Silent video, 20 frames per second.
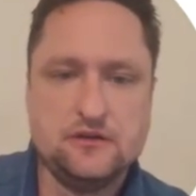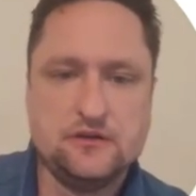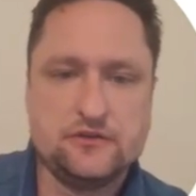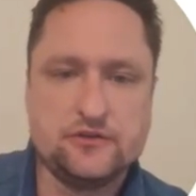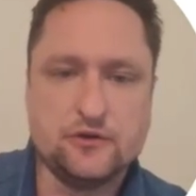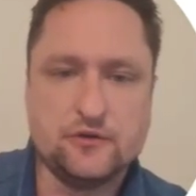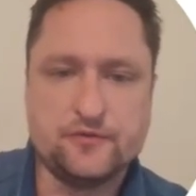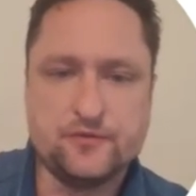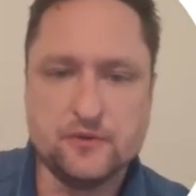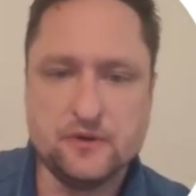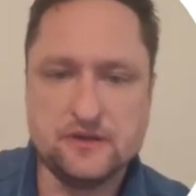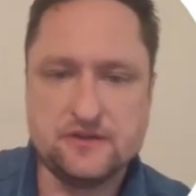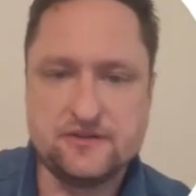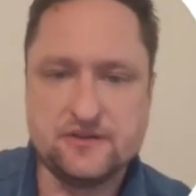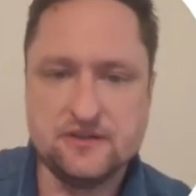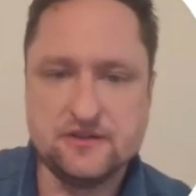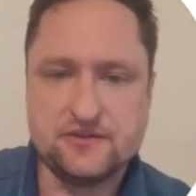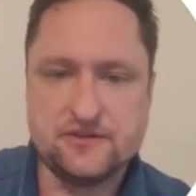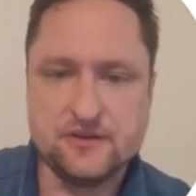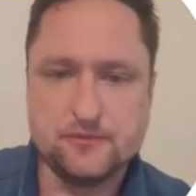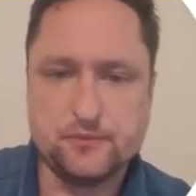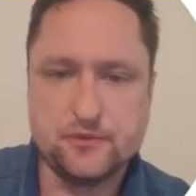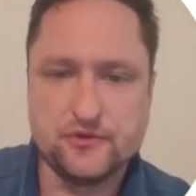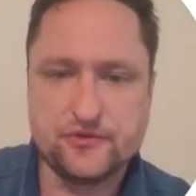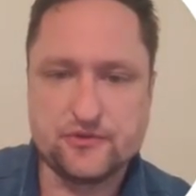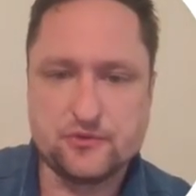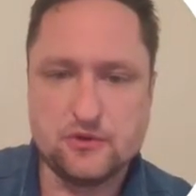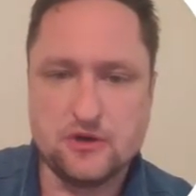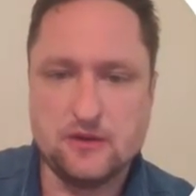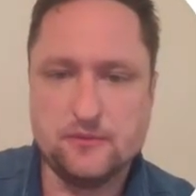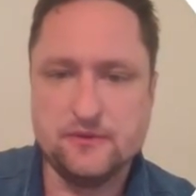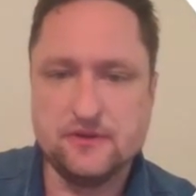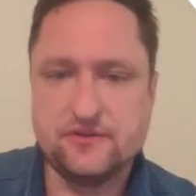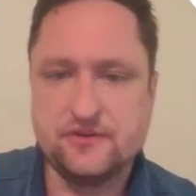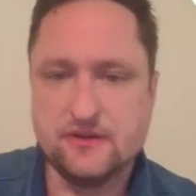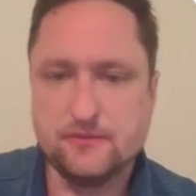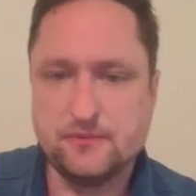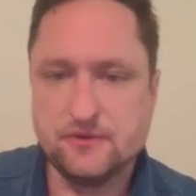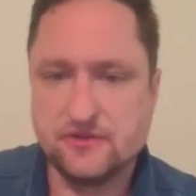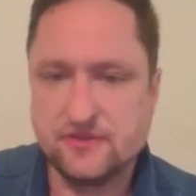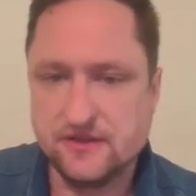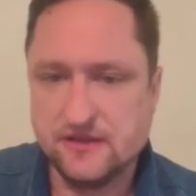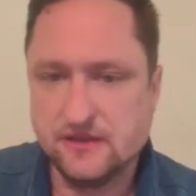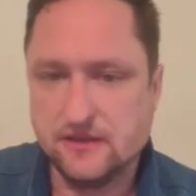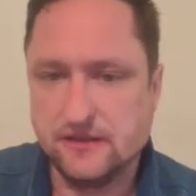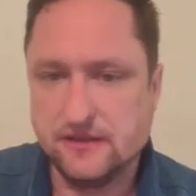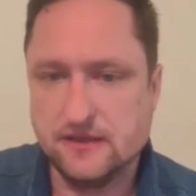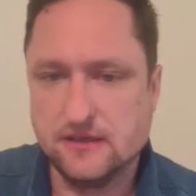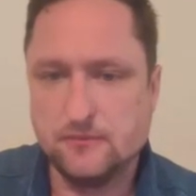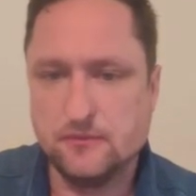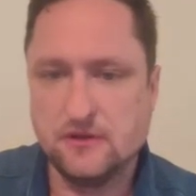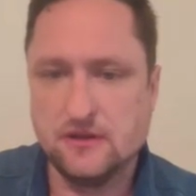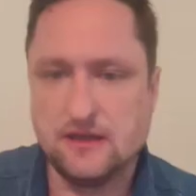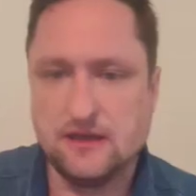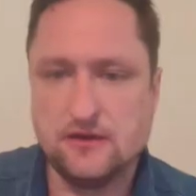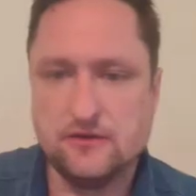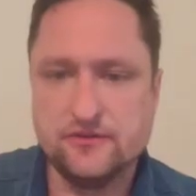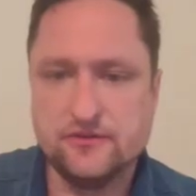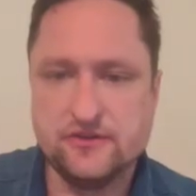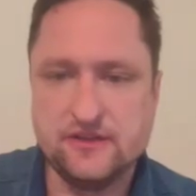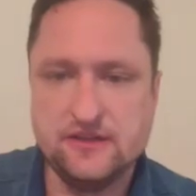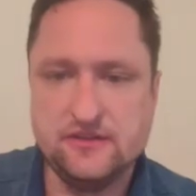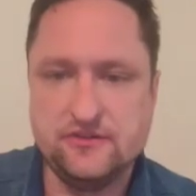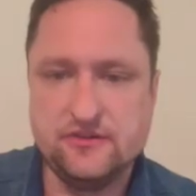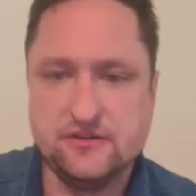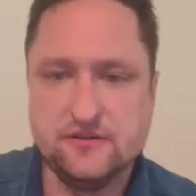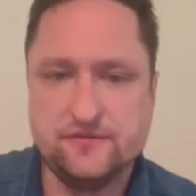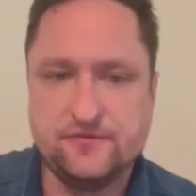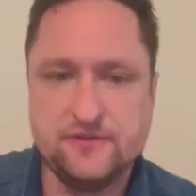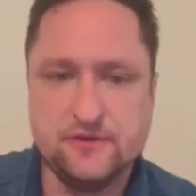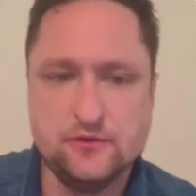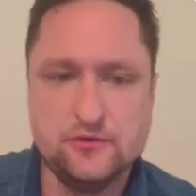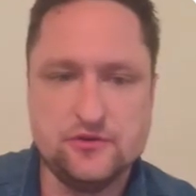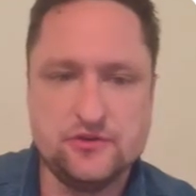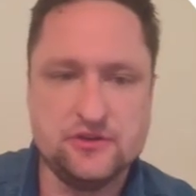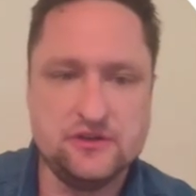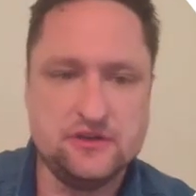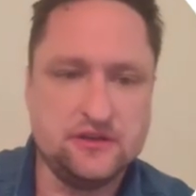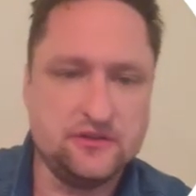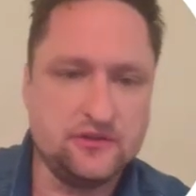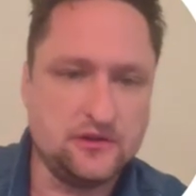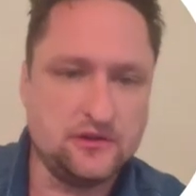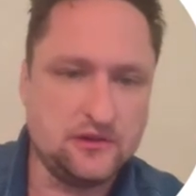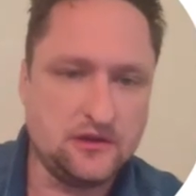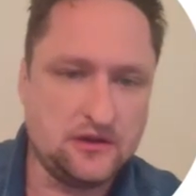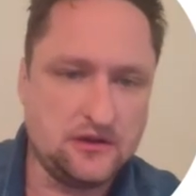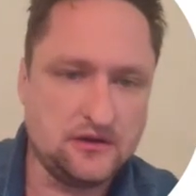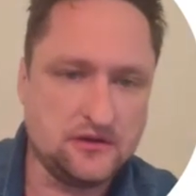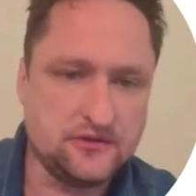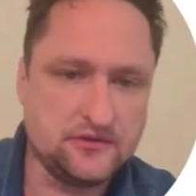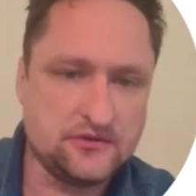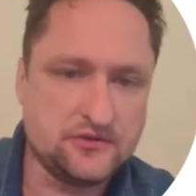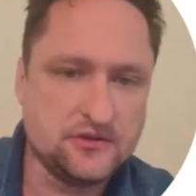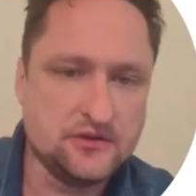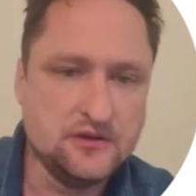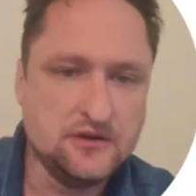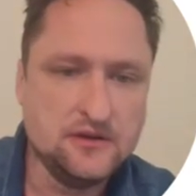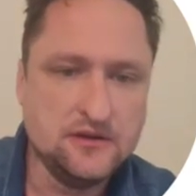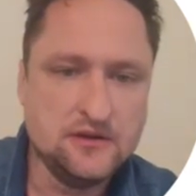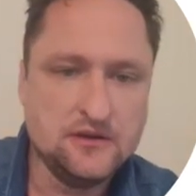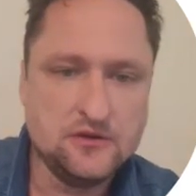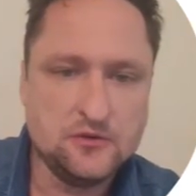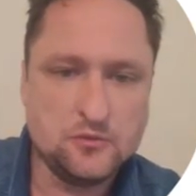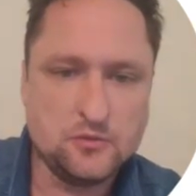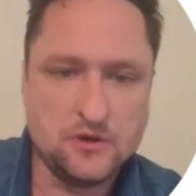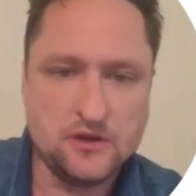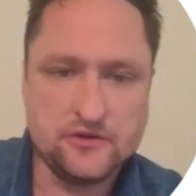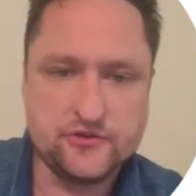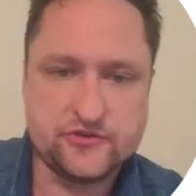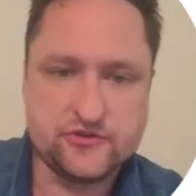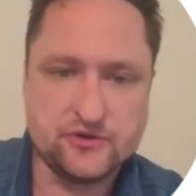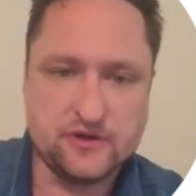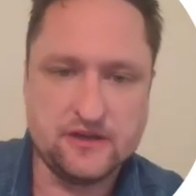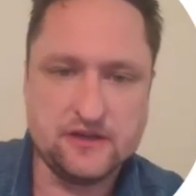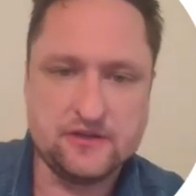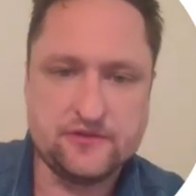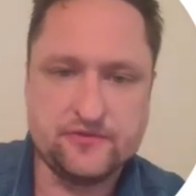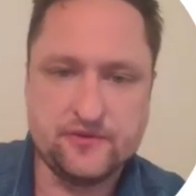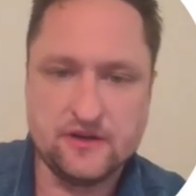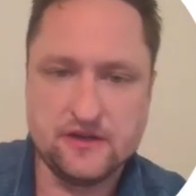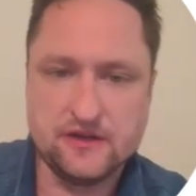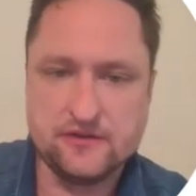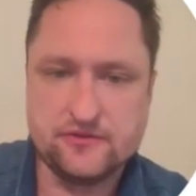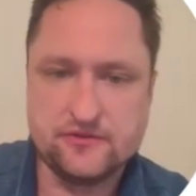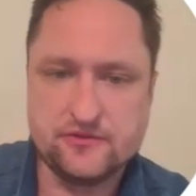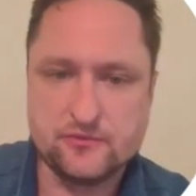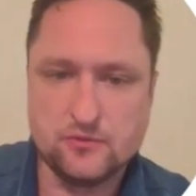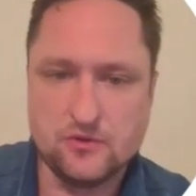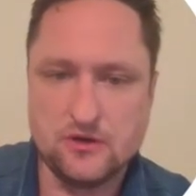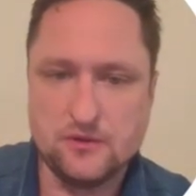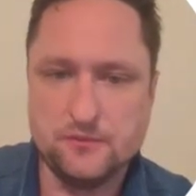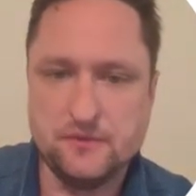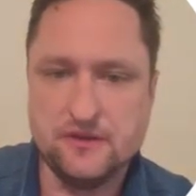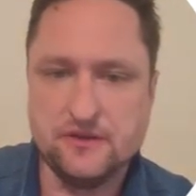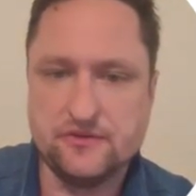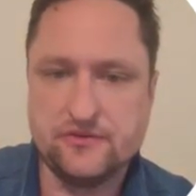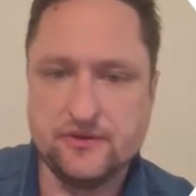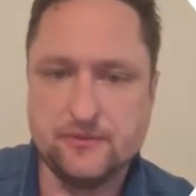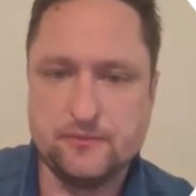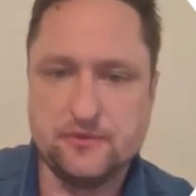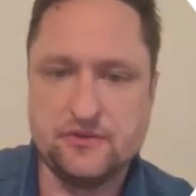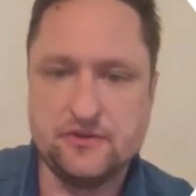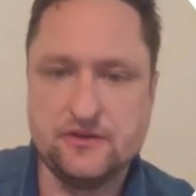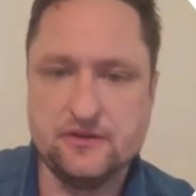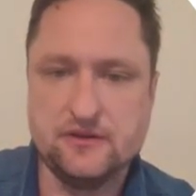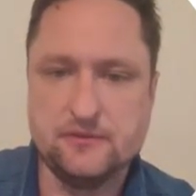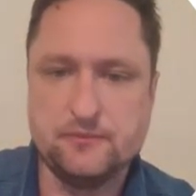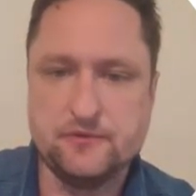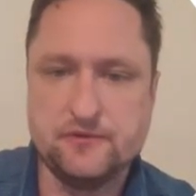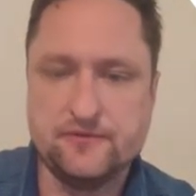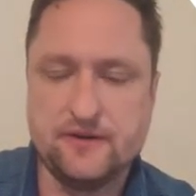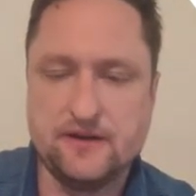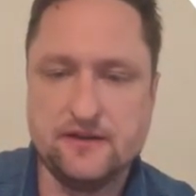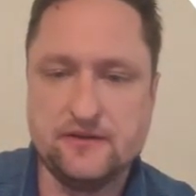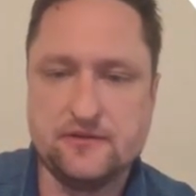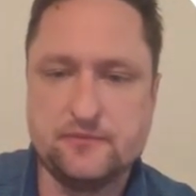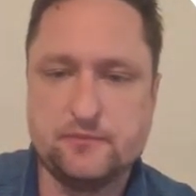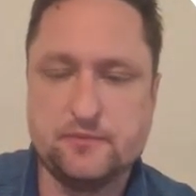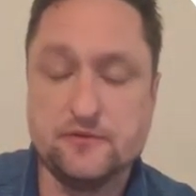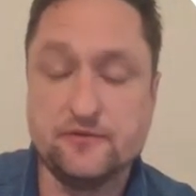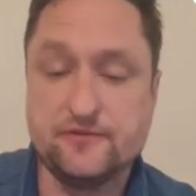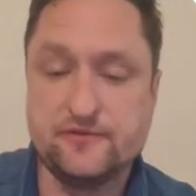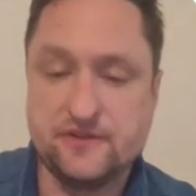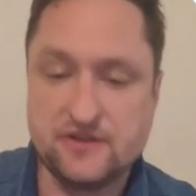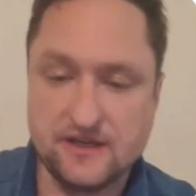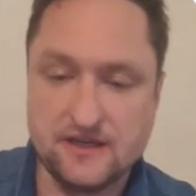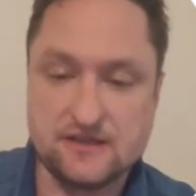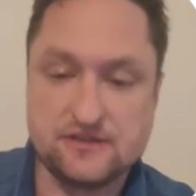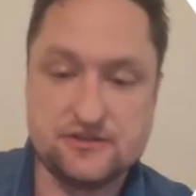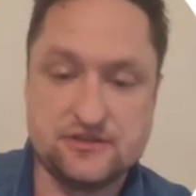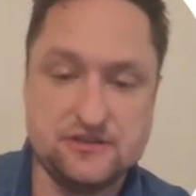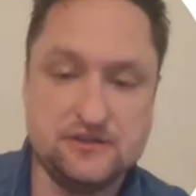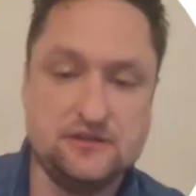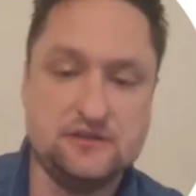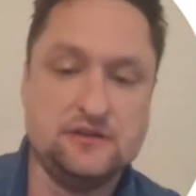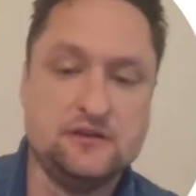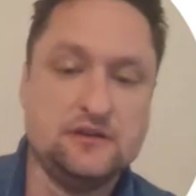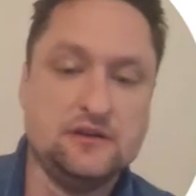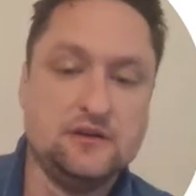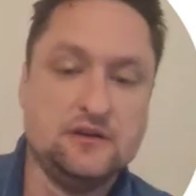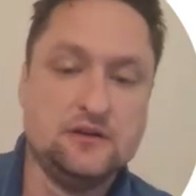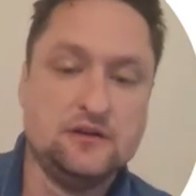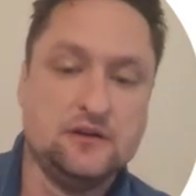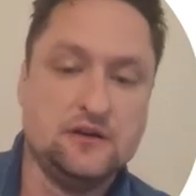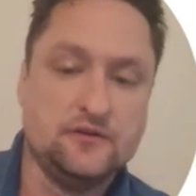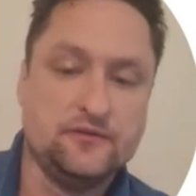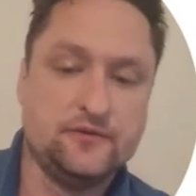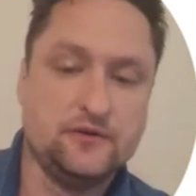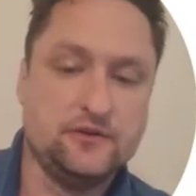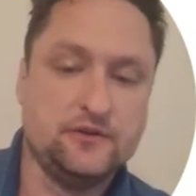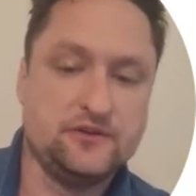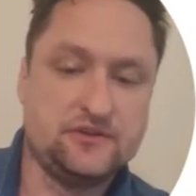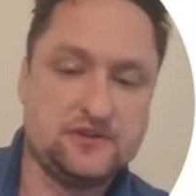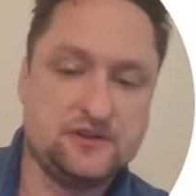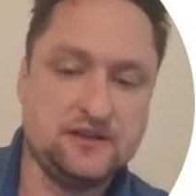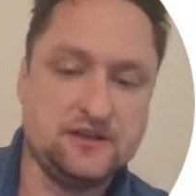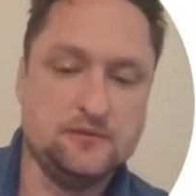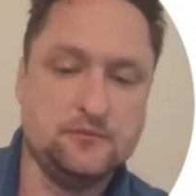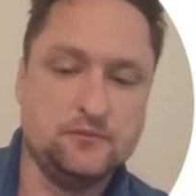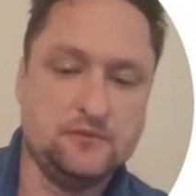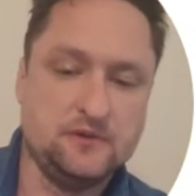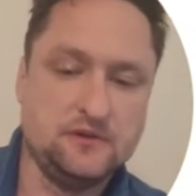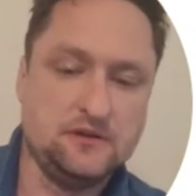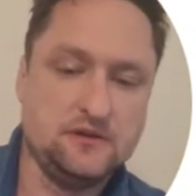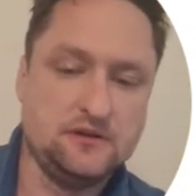So for instance, simple squamous epithelium allows easy diffusion in the lungs, while stratified squamous epithelium provides protection for the skin.